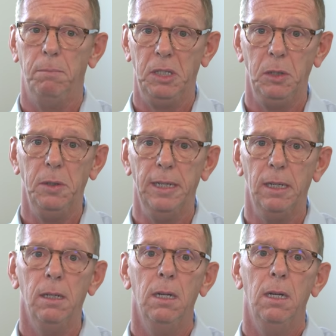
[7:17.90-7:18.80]

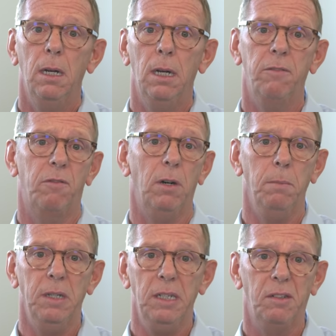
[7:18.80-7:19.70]
computing uh,
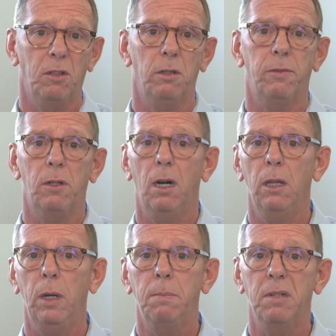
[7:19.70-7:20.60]
from the server all
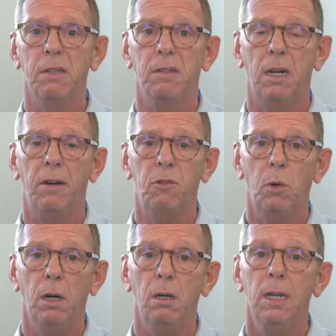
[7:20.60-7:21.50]
the way up to the
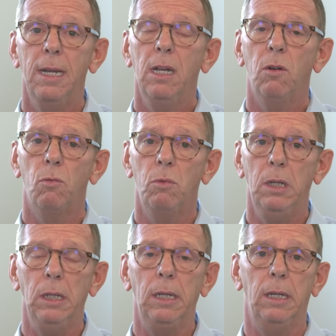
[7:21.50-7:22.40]
software
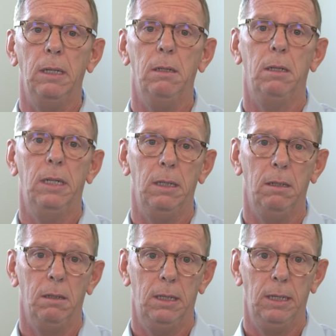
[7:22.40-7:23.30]
really can
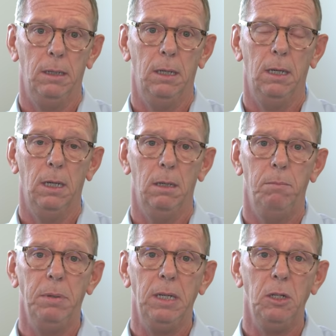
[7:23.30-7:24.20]
can can uh,
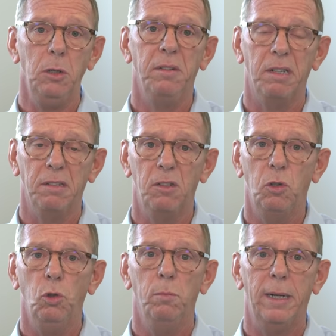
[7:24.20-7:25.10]
be used as a
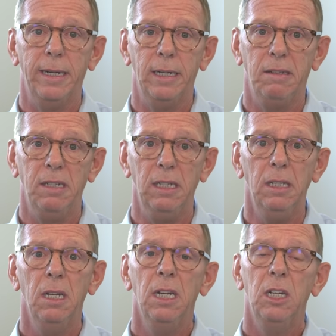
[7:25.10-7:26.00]
tool by
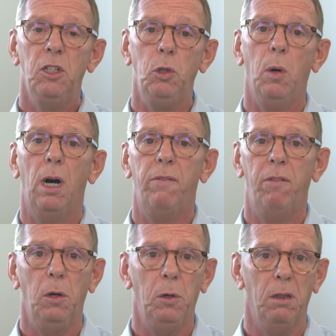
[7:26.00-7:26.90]
IT to
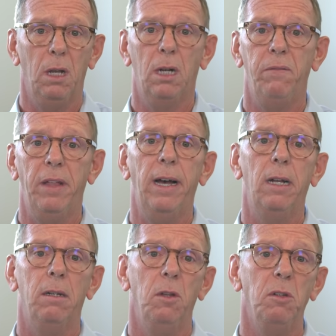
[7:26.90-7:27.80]
offload a lot of
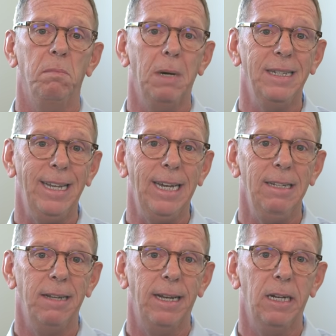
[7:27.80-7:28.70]
that those
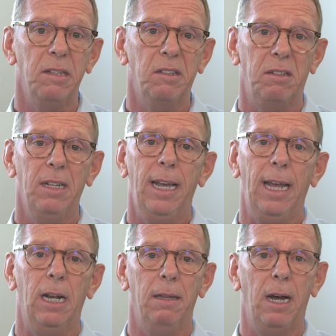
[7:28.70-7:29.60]
mundane tasks
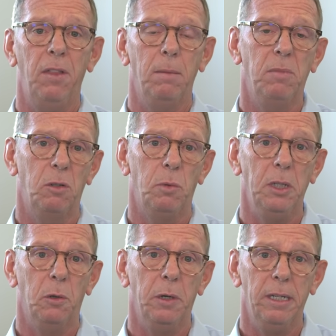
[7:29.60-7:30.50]
and allow them to
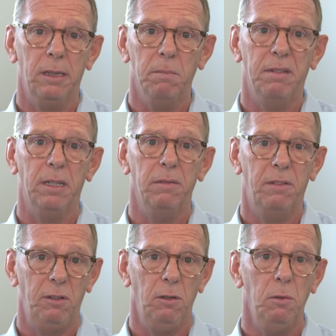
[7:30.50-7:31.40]
reorient
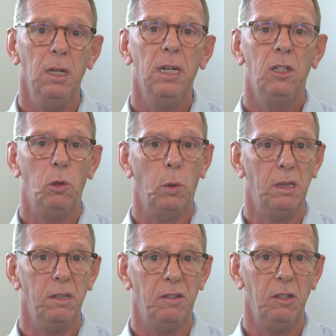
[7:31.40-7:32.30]
themselves to to
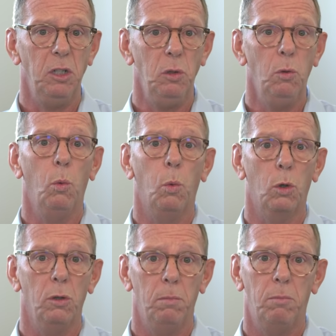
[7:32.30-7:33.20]
what this new
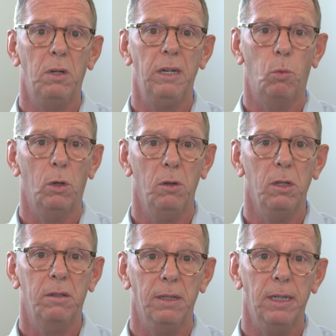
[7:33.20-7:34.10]
world brave world
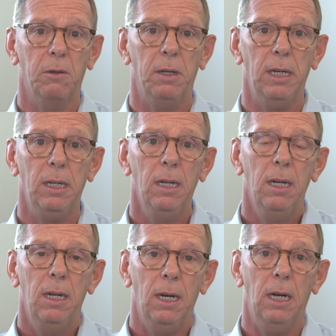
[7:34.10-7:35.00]
looks like right
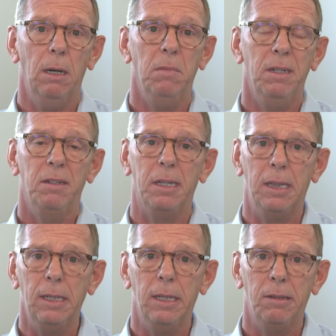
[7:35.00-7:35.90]
um, so I
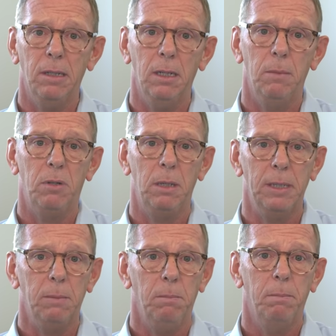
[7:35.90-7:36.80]
think that's a, a pretty
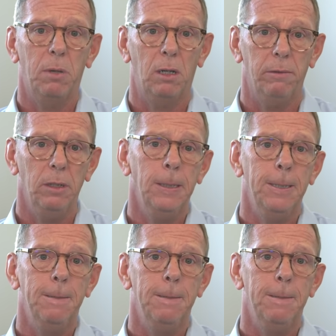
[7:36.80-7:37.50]
big part of it